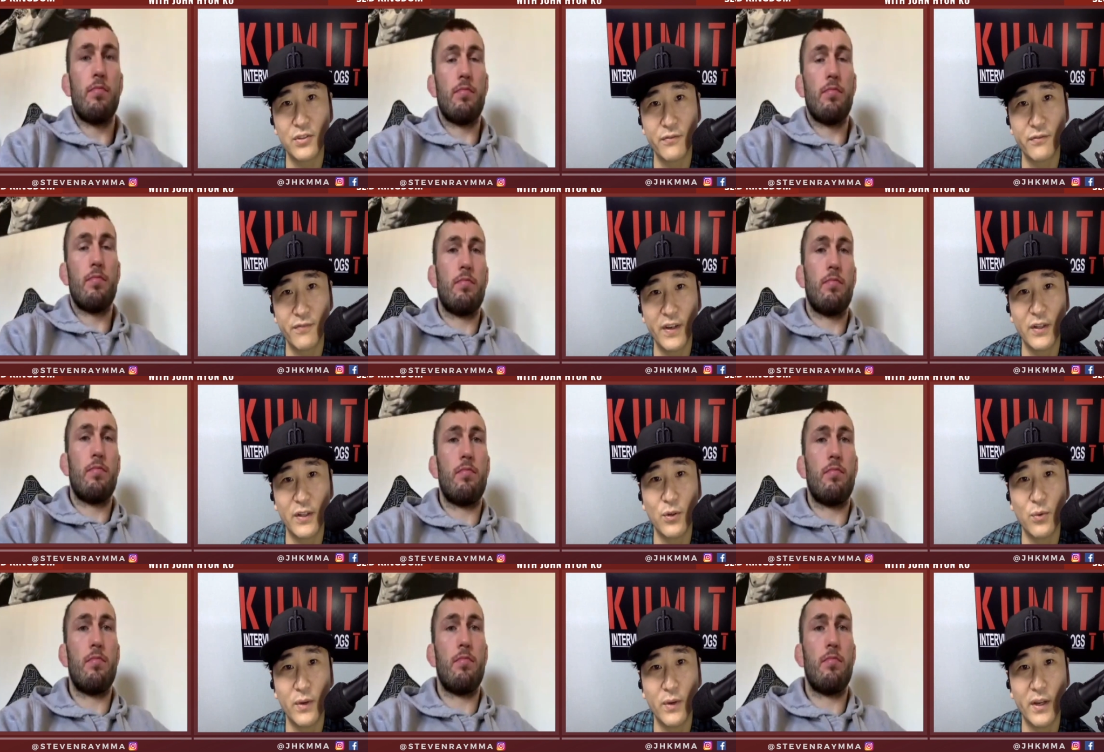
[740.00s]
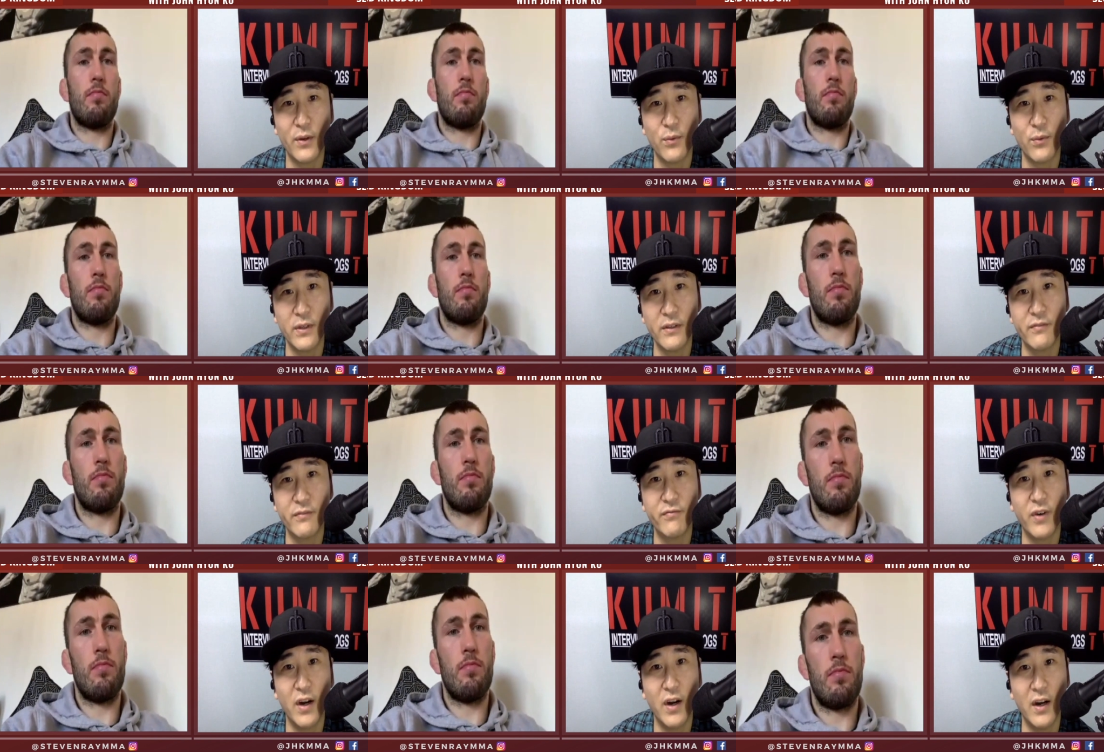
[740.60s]
Speaker 1: to featherweight when
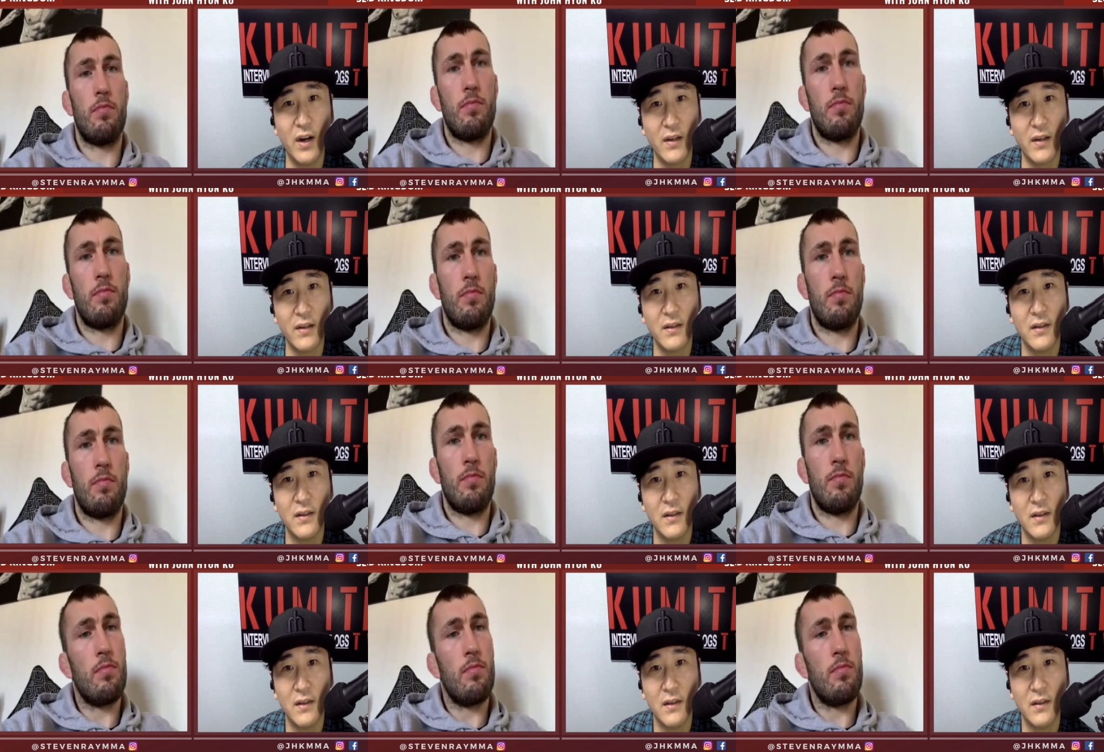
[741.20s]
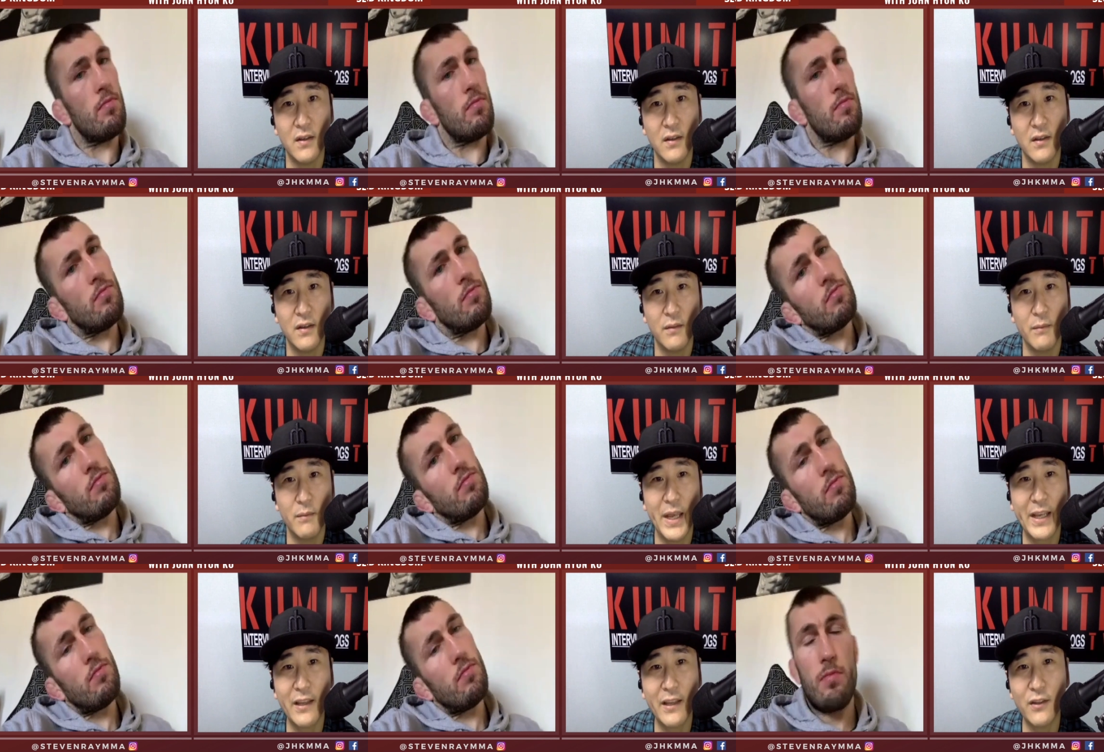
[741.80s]
he fought,
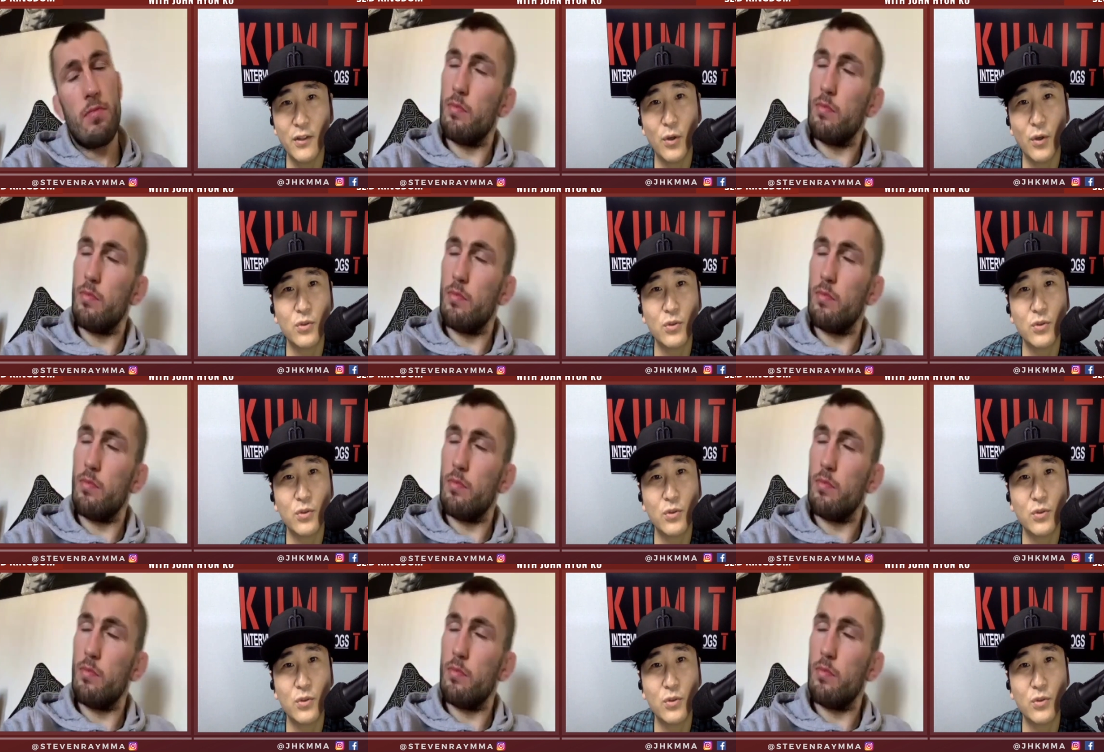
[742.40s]
making